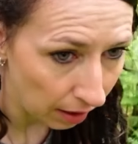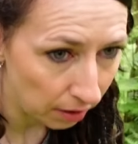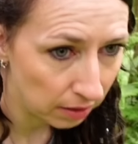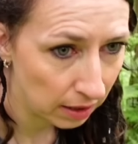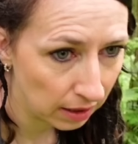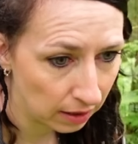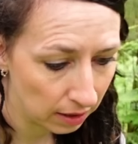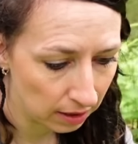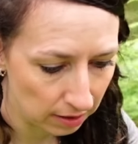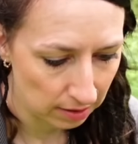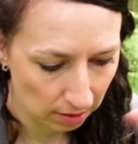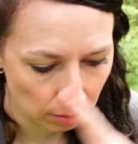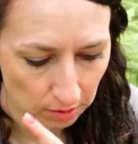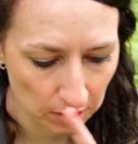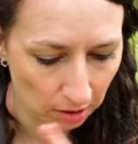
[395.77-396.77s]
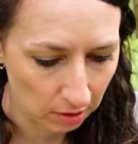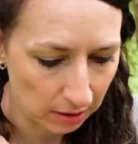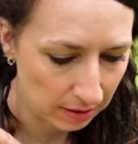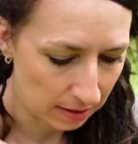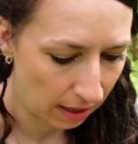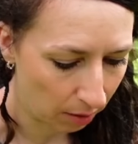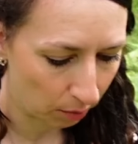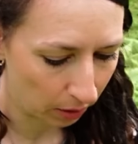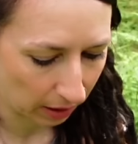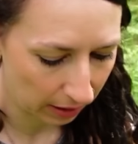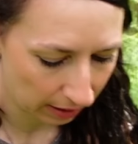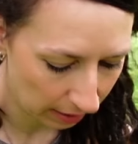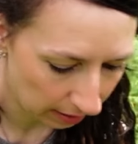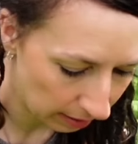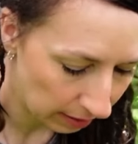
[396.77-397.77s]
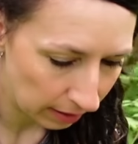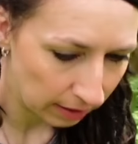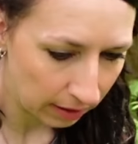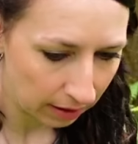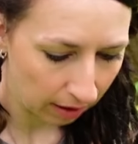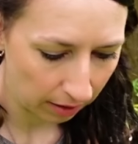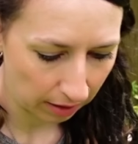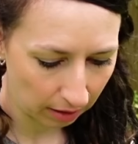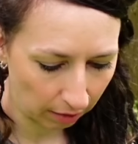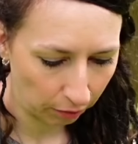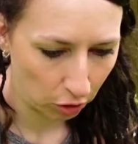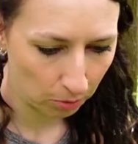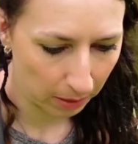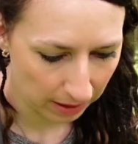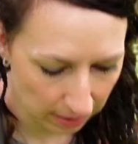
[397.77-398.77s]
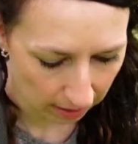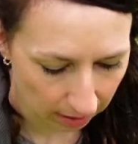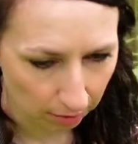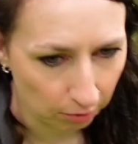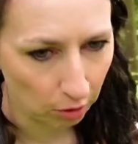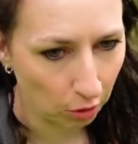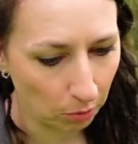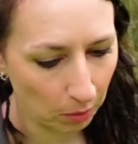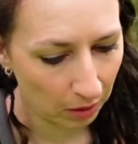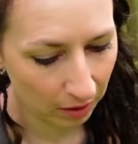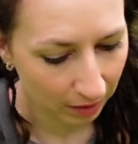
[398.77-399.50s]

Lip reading: think the stone circle is that way. I think I've come at it the wrong